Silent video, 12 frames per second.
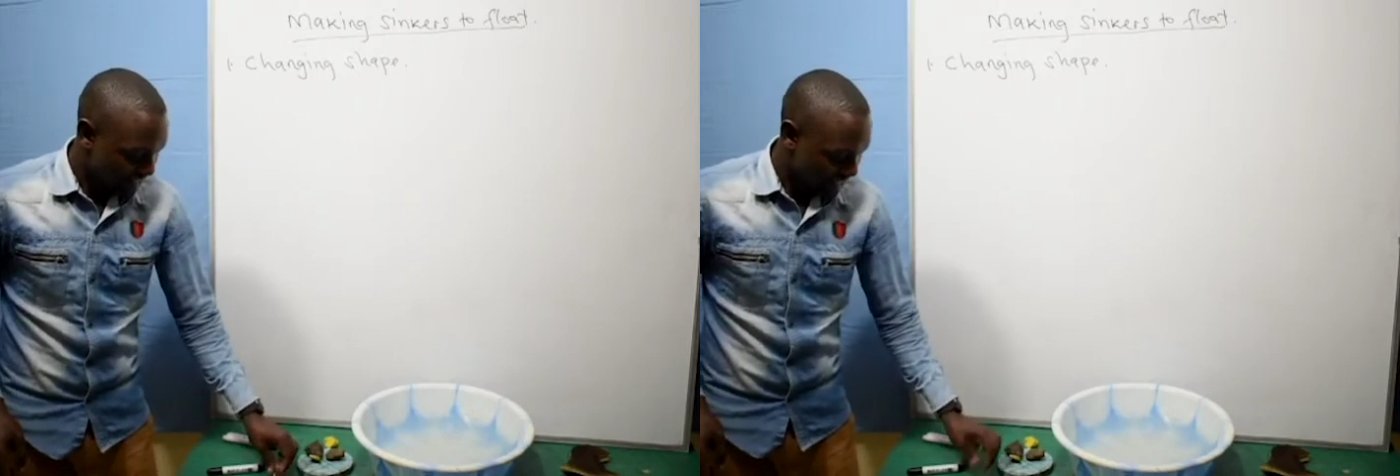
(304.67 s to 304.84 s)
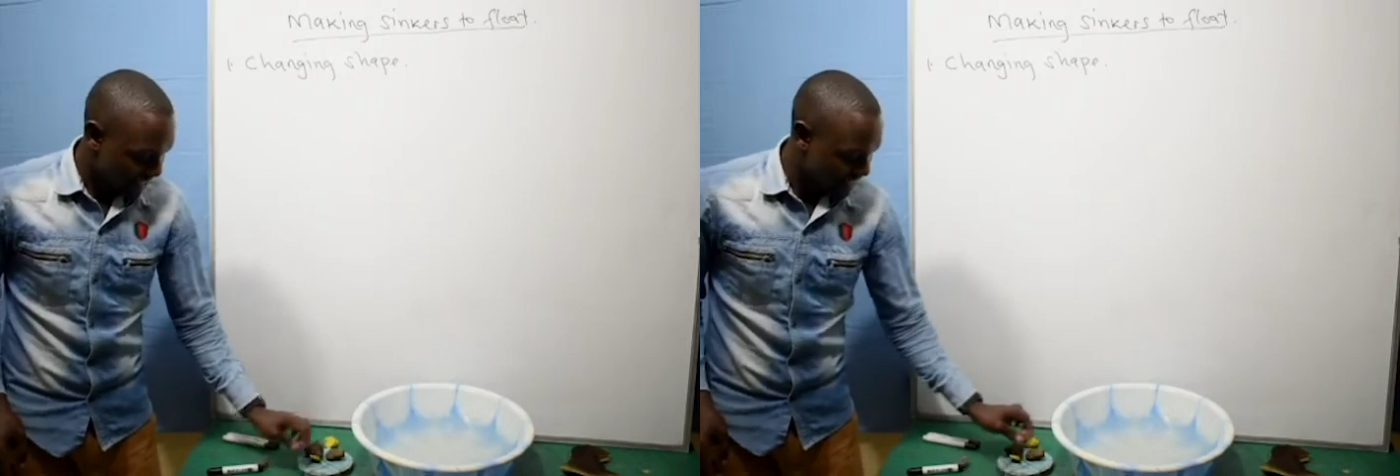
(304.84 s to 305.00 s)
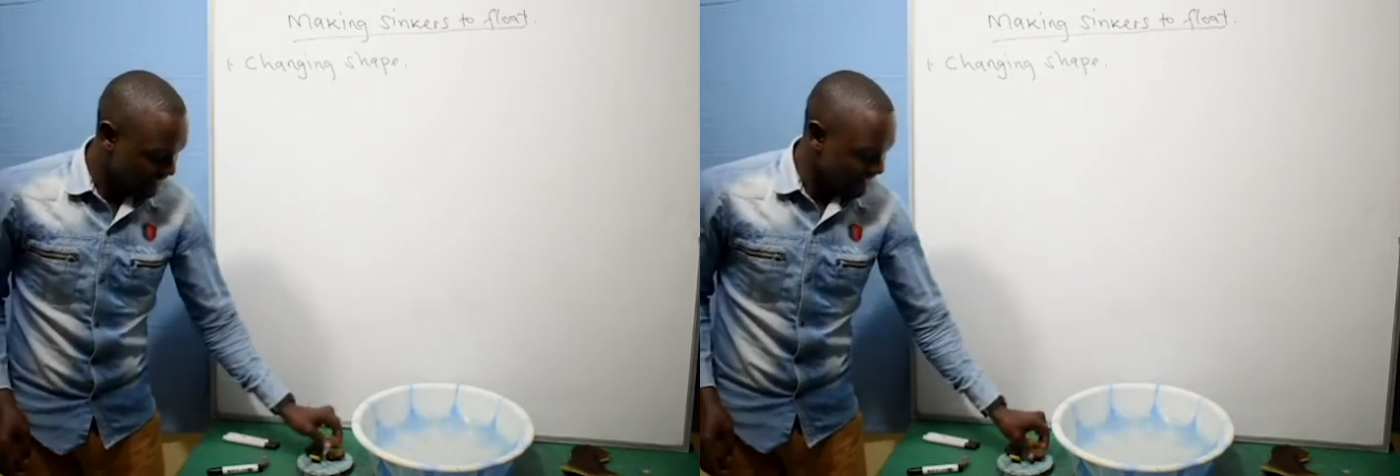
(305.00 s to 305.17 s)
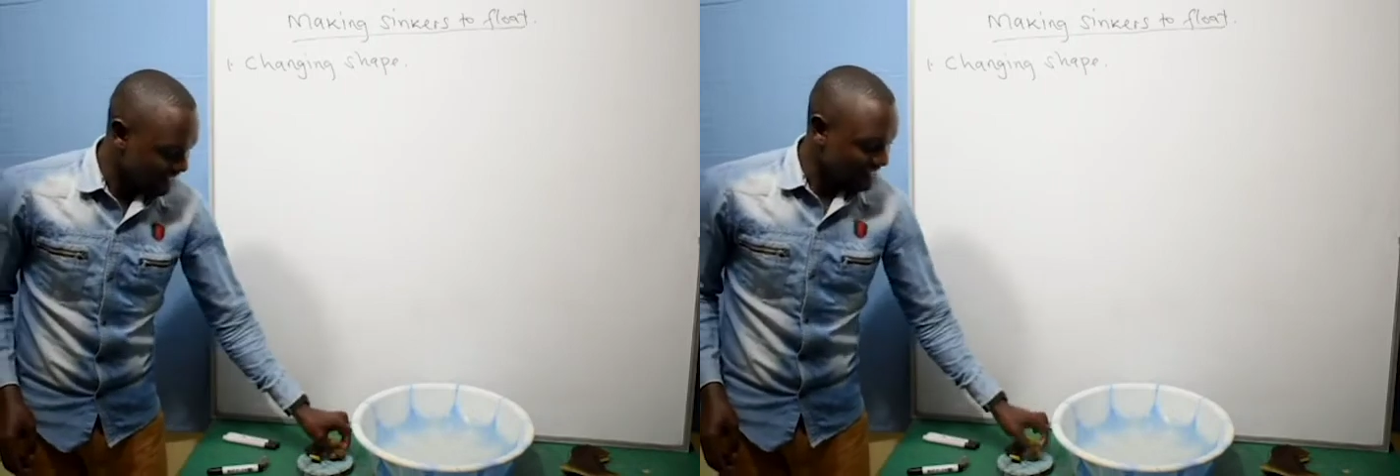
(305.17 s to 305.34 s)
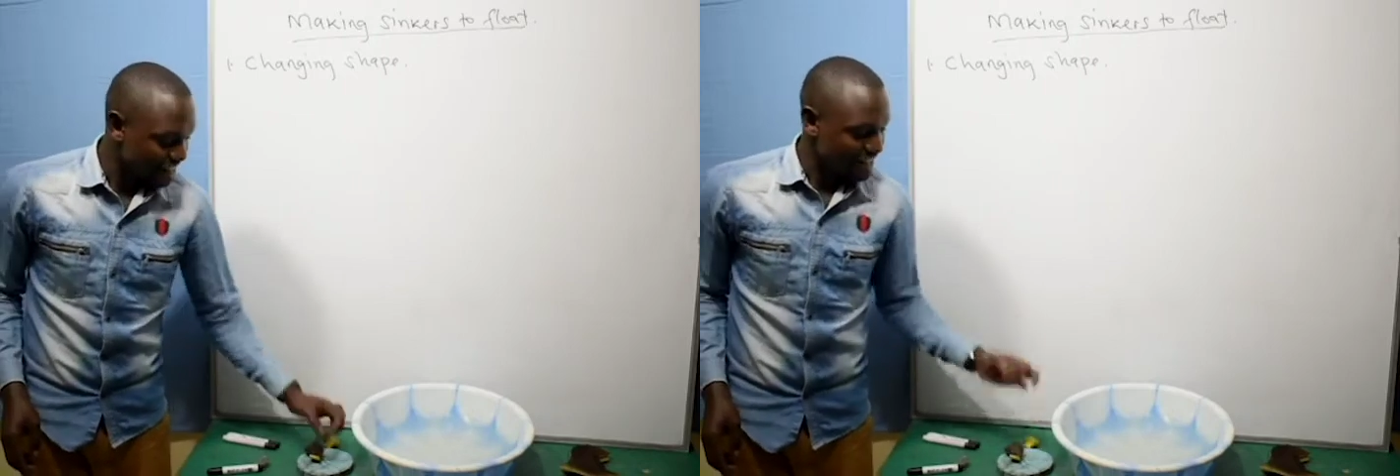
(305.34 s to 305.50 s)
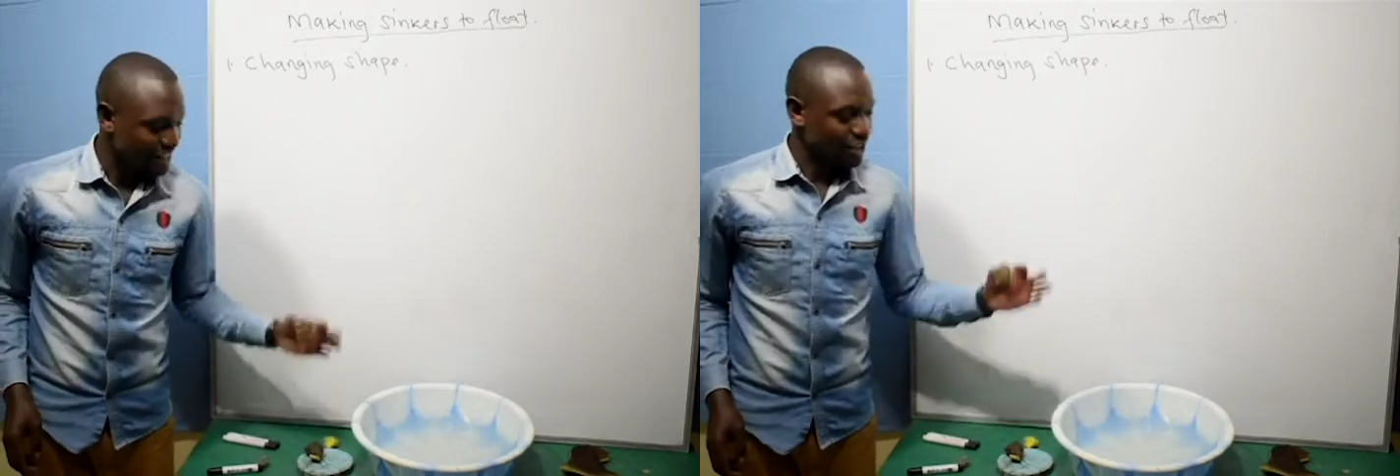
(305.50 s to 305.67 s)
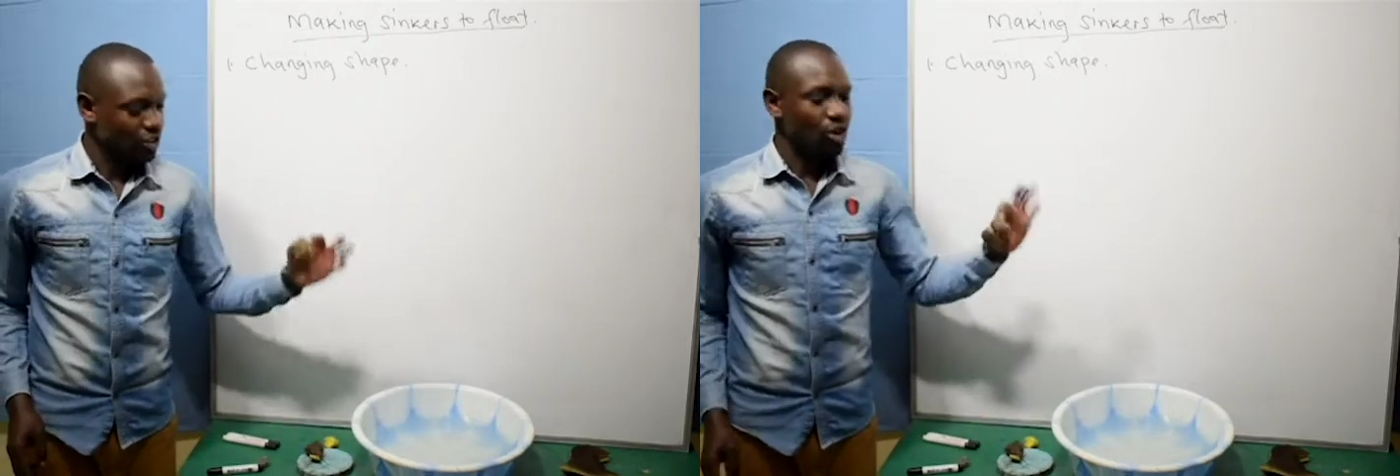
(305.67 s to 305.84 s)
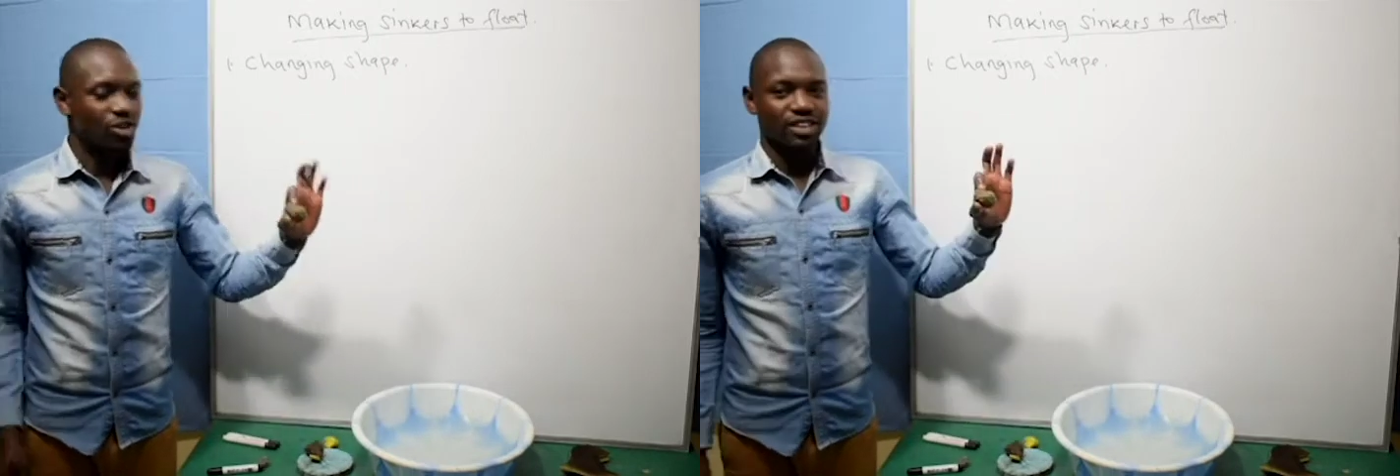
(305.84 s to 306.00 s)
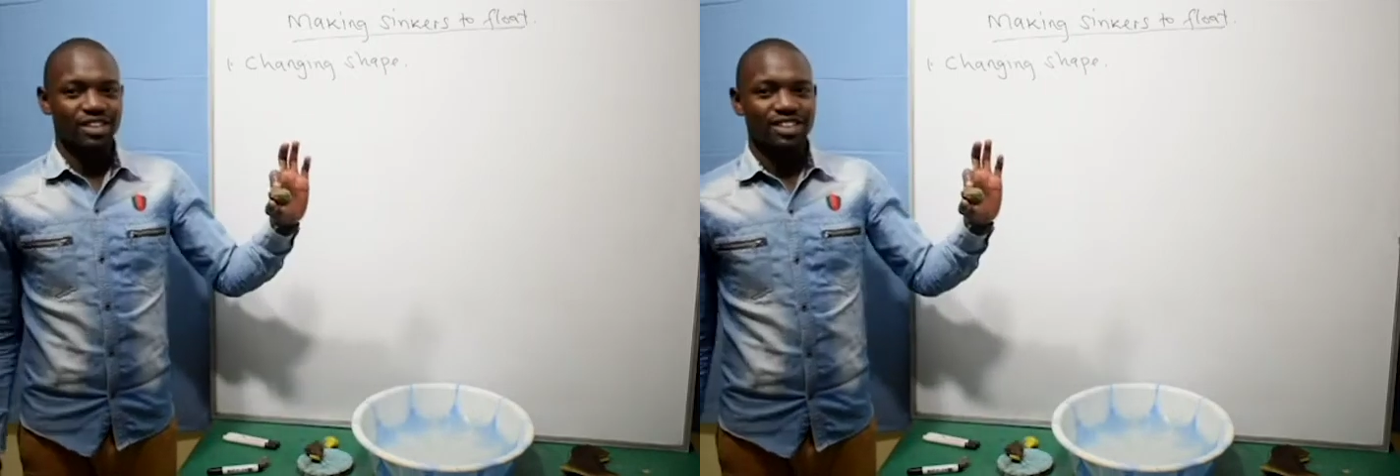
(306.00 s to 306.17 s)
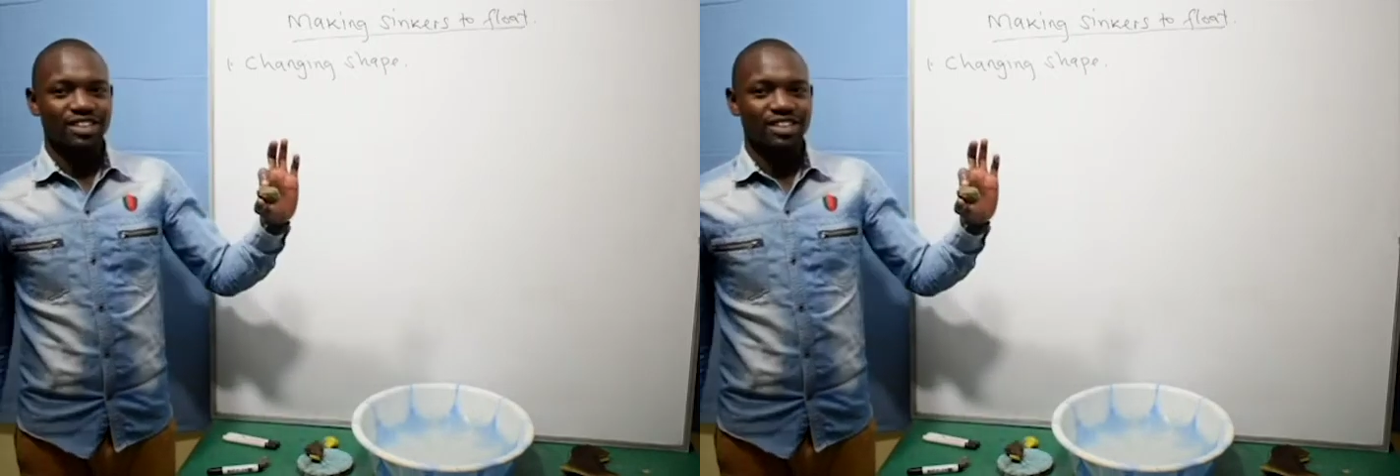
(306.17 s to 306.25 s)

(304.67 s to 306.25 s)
this stone,